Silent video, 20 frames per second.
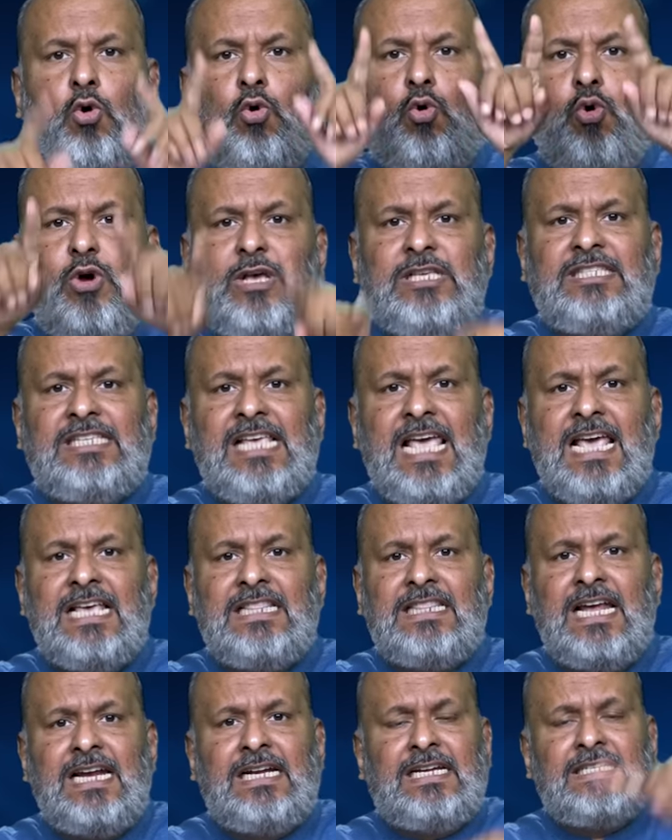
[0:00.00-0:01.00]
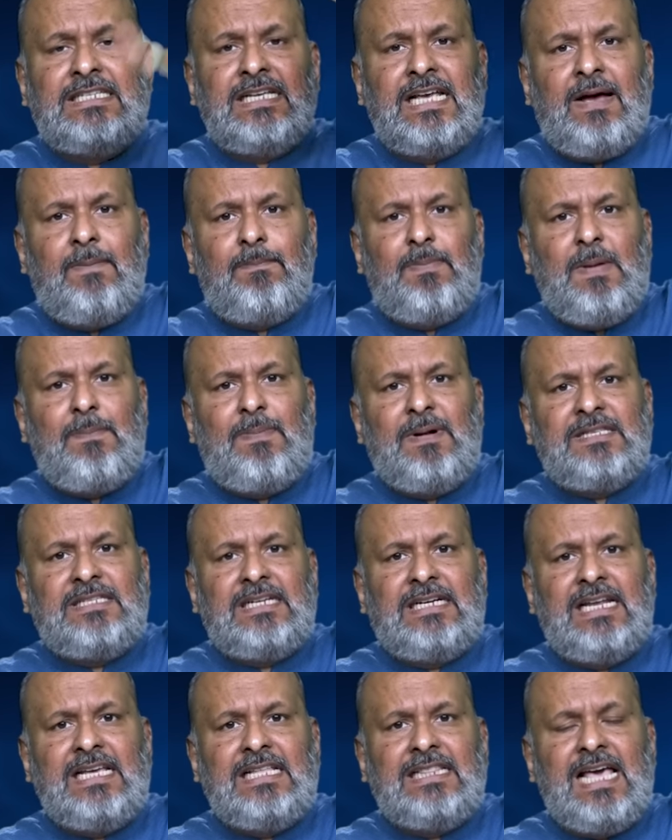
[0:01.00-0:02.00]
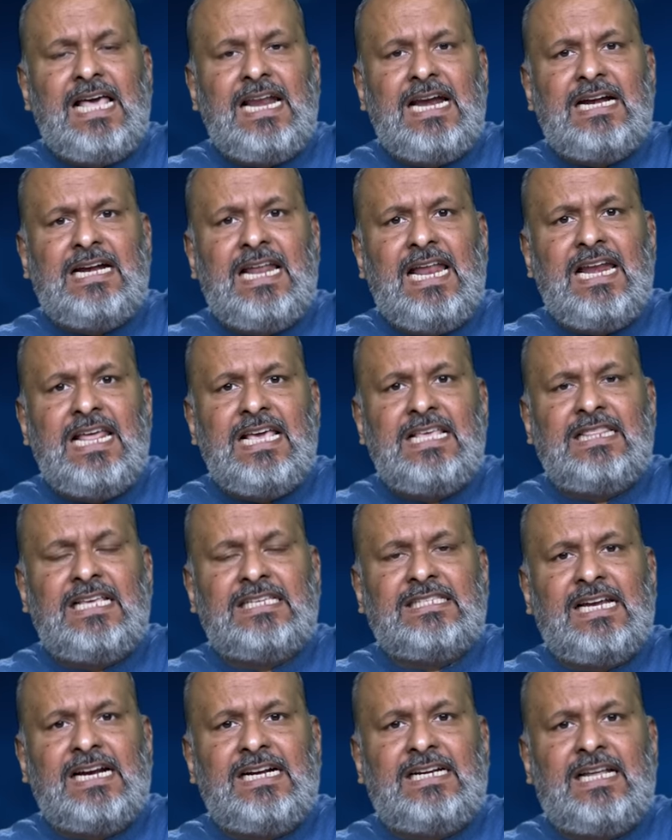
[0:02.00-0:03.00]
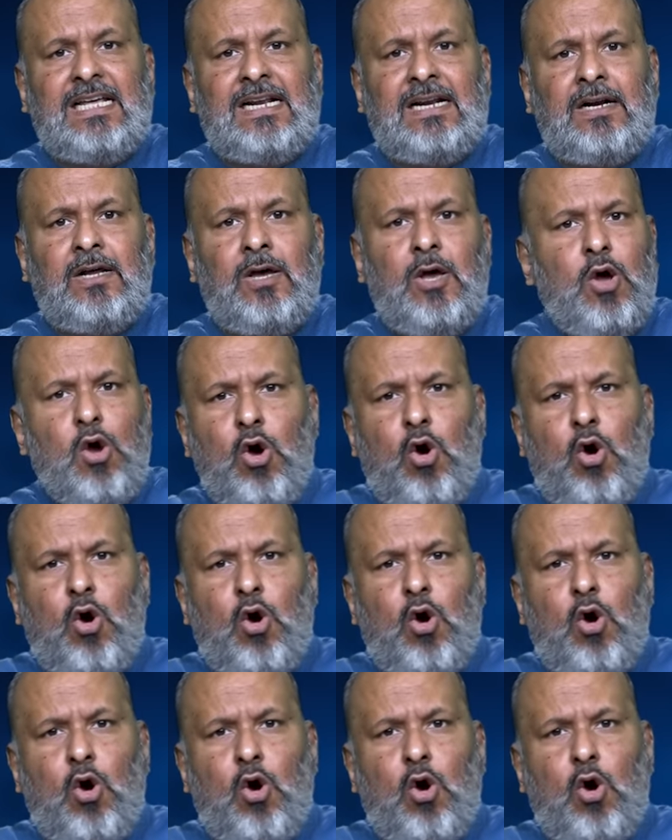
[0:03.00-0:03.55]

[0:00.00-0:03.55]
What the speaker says: Who is saying that? People sitting there in Delhi in the center.